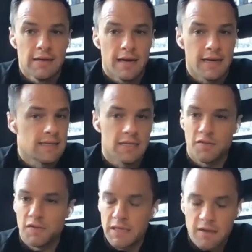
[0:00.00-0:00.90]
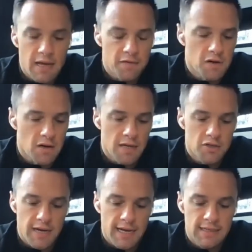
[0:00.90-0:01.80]
And he said, You have a year left in your
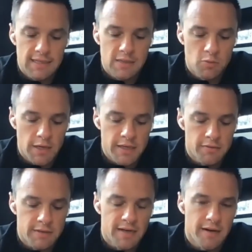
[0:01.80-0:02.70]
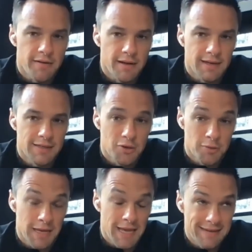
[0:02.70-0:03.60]
contract. And he says, Why are you retiring? And I told
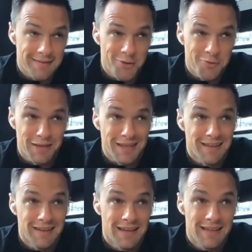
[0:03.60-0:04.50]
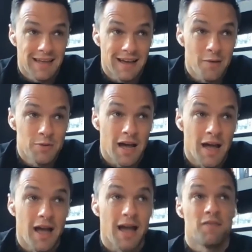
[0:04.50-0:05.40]
him I hated rugby. It, I,
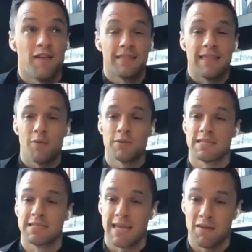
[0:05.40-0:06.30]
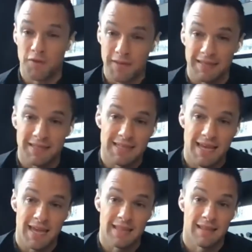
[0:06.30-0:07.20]
I, I felt that was a safer thing to
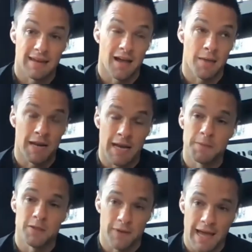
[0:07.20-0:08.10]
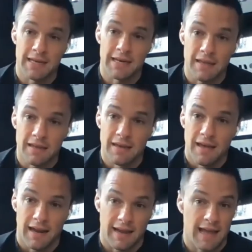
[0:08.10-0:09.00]
say than I'm in absolute agony
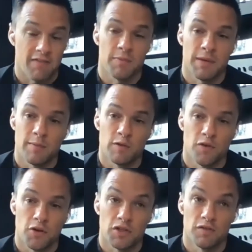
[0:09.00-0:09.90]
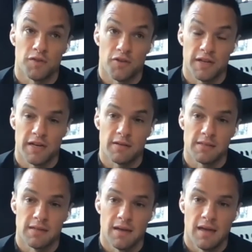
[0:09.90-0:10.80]
and I haven't been able to function for three
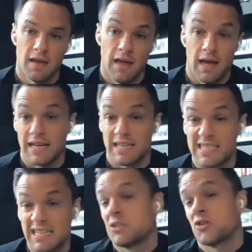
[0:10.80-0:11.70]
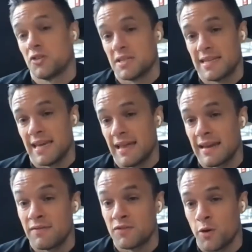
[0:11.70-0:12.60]
years. And I still couldn't say
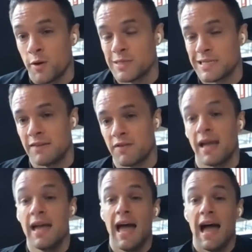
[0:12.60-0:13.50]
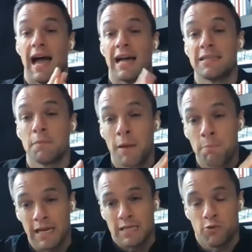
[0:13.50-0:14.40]
that even though I was leaving. And my
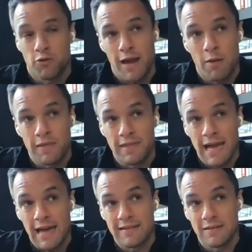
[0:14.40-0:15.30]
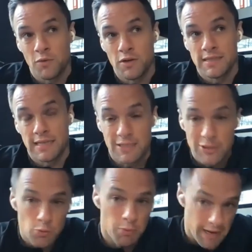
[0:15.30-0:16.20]
biggest regret with that was that
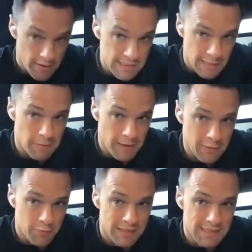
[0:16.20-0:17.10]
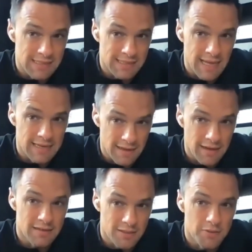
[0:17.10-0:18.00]
two players I played with since then
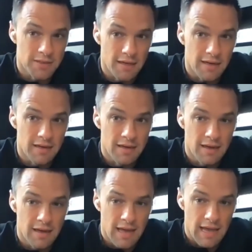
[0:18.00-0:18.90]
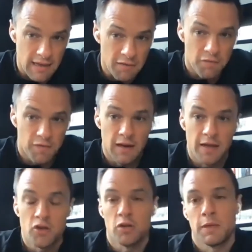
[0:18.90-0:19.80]
died of suicide. And I feel I
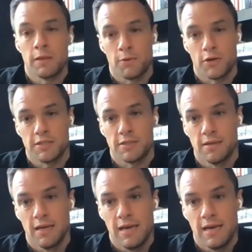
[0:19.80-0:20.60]
could have been the person.